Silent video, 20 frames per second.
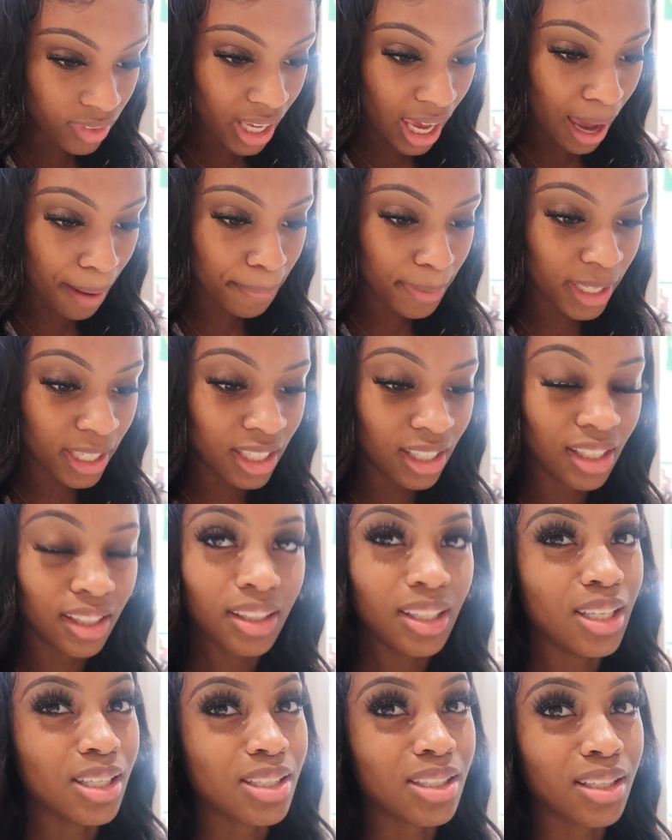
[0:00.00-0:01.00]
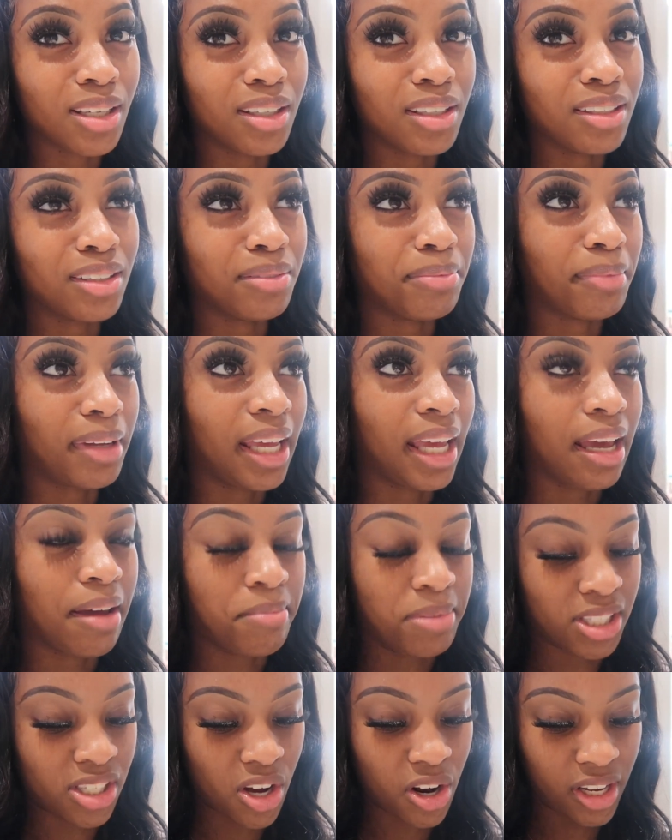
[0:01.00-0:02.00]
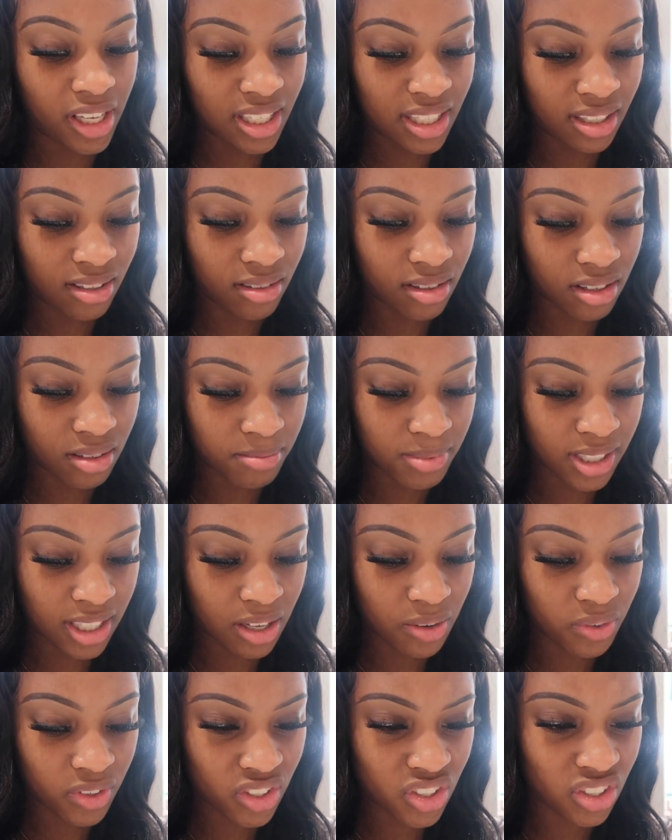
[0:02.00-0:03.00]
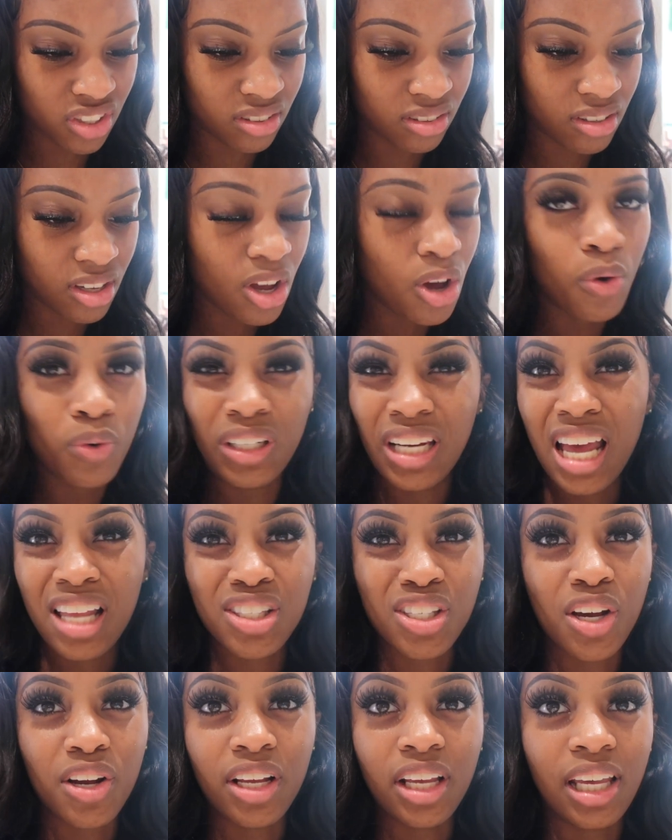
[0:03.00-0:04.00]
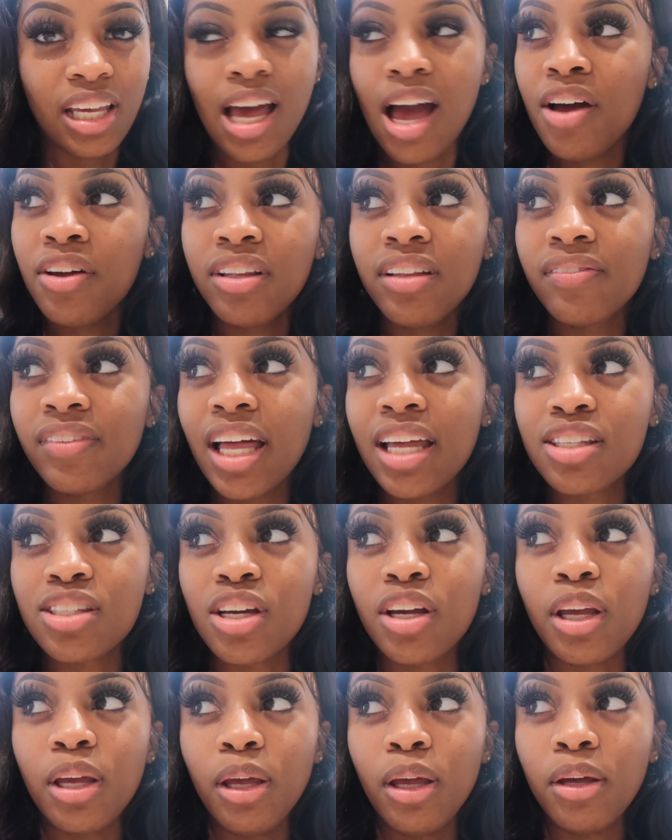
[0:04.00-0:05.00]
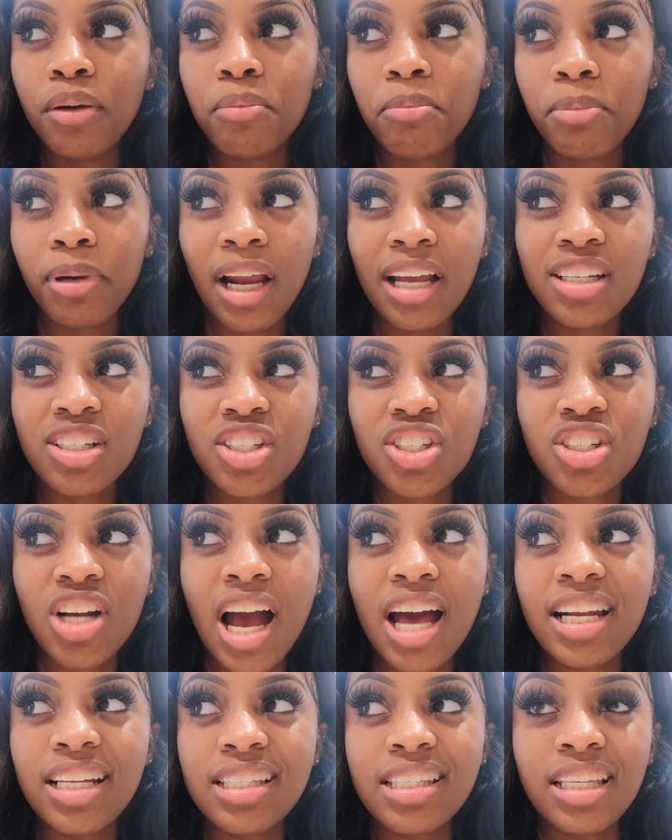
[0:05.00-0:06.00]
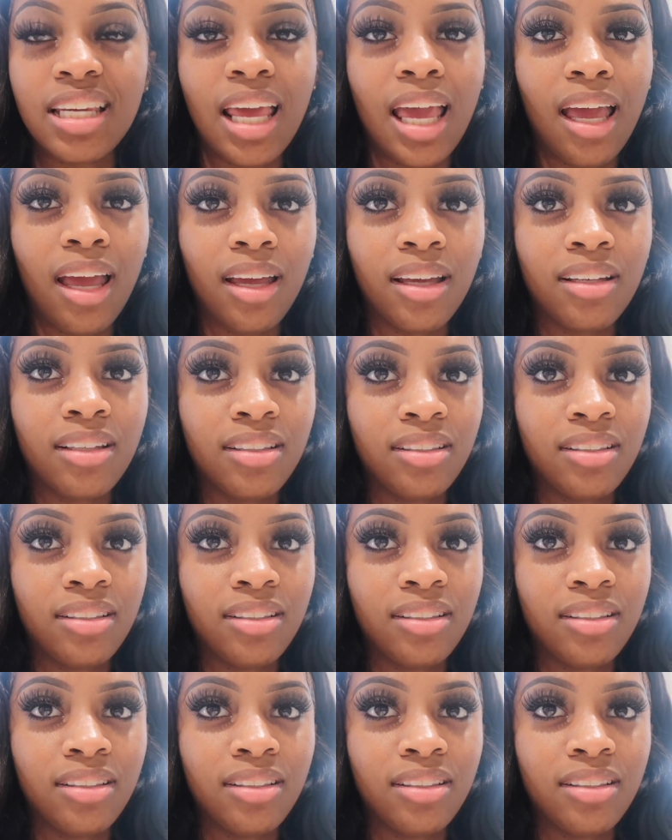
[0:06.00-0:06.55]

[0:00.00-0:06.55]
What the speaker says: I've been eating this ham and turkey sandwich. Well, not turkey. I don't even like turkey, but I just tried it today.